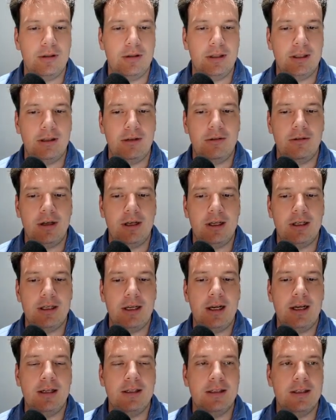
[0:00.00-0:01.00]
Grant
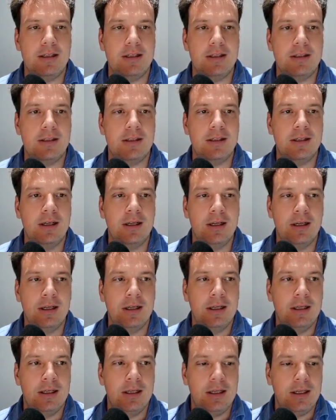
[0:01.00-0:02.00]
access.
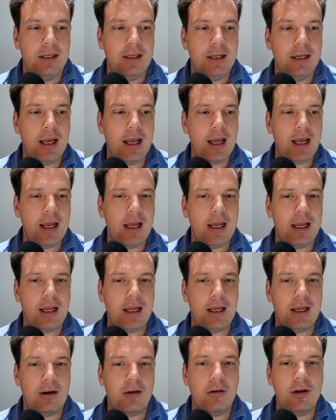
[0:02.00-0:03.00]

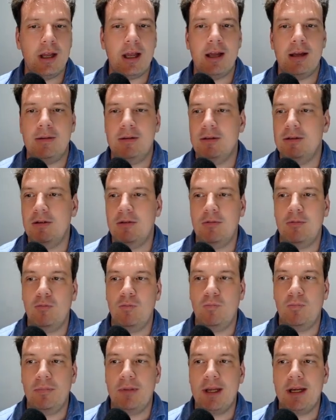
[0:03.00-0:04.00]
Yay! Okay, so
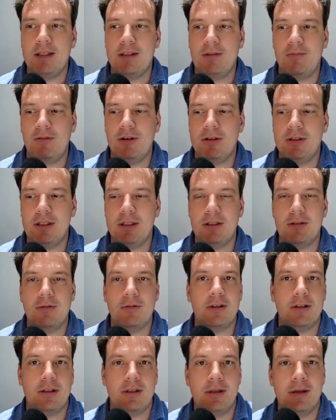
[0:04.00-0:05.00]
that's first things
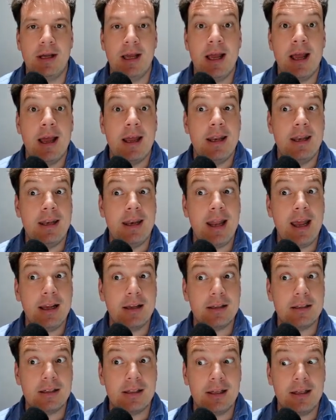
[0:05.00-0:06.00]
first.
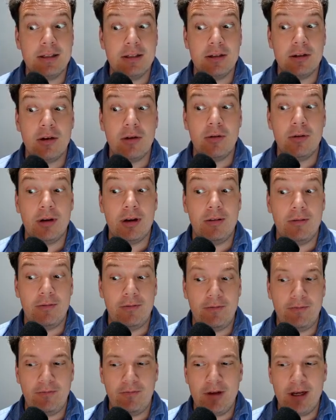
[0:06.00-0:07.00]
Next, let's go
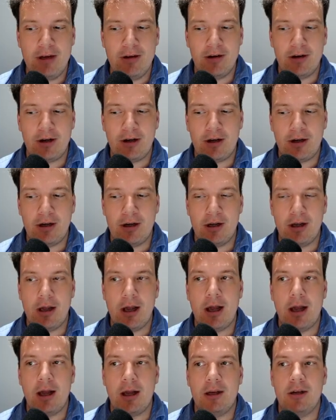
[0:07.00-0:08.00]
configure
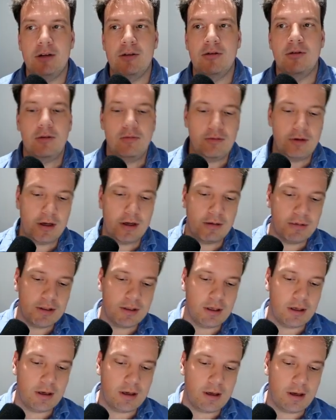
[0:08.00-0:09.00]
Control Freak. I'm just
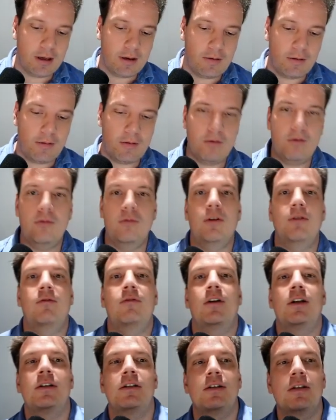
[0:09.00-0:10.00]
going to
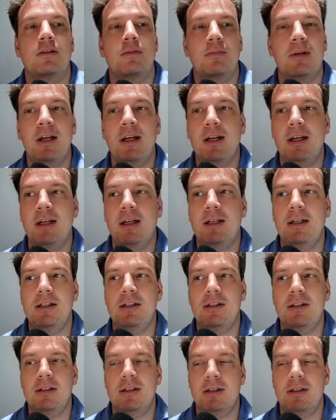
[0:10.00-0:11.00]
refresh this page.